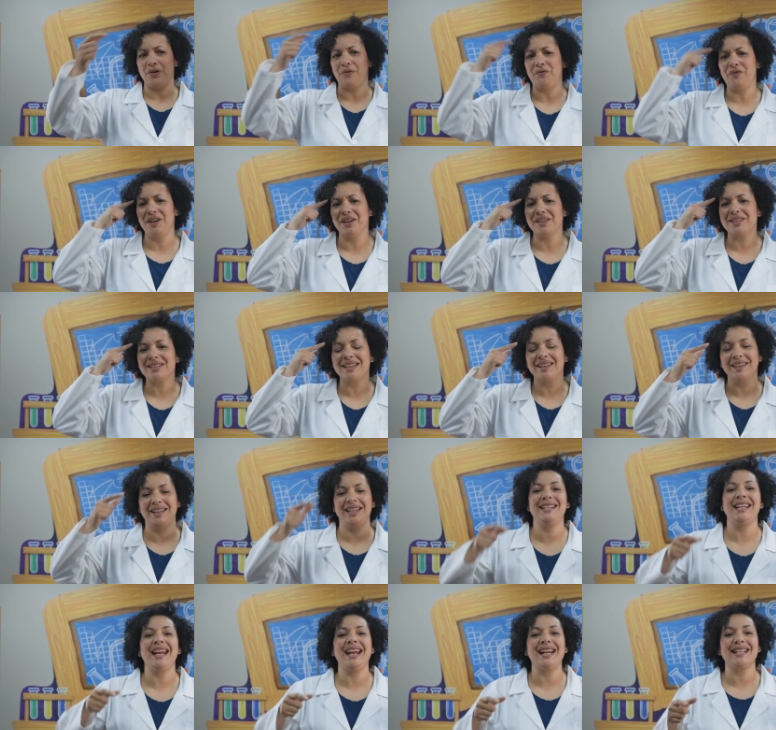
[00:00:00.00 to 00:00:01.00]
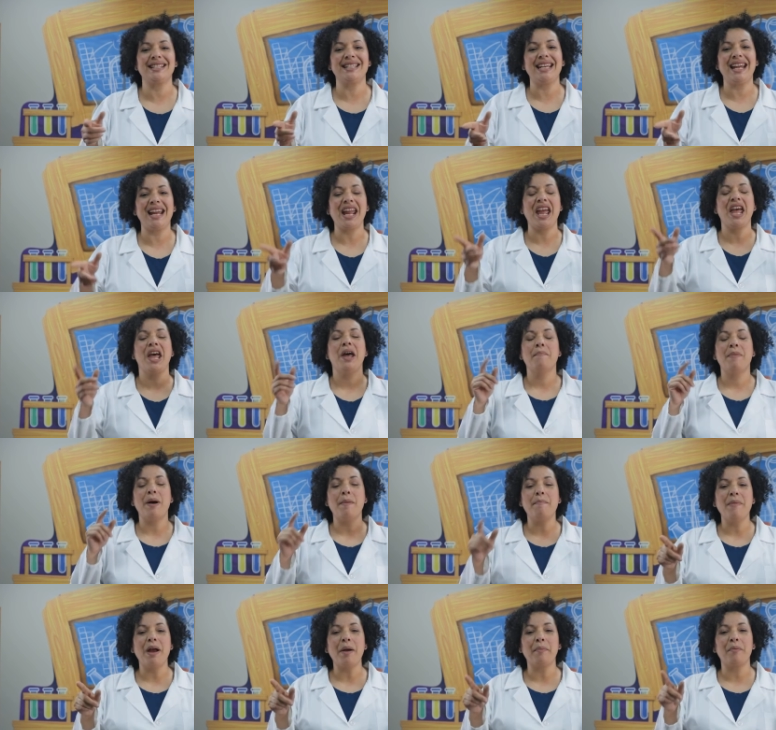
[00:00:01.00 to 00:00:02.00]
You feel silly dancing,
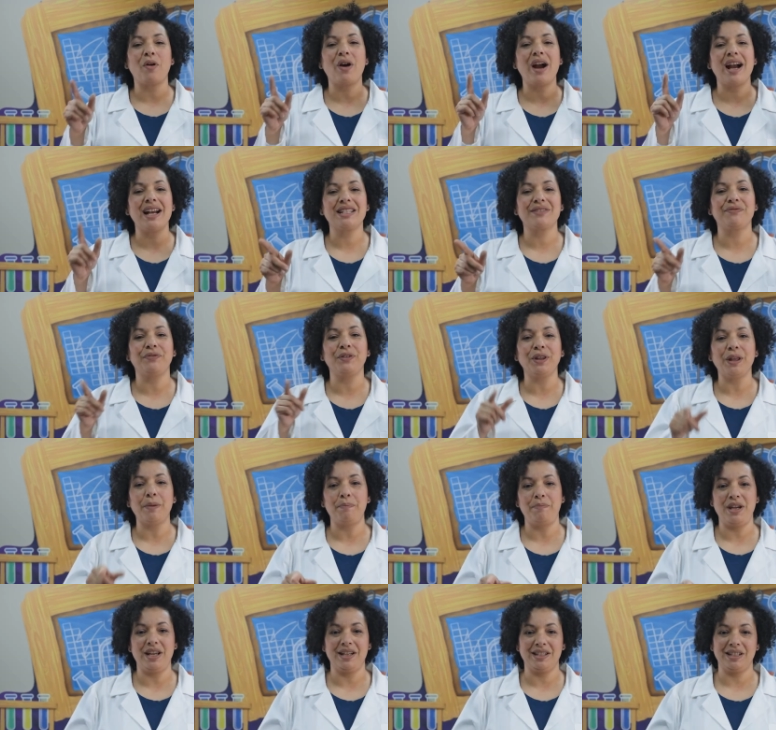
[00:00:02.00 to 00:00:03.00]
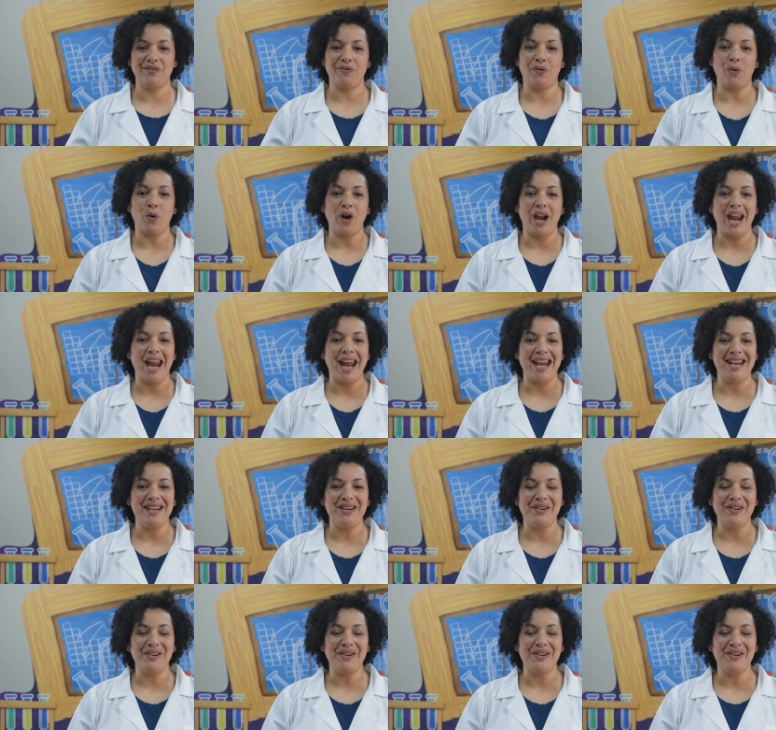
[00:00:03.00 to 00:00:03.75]
but memorize Philippians 4:8.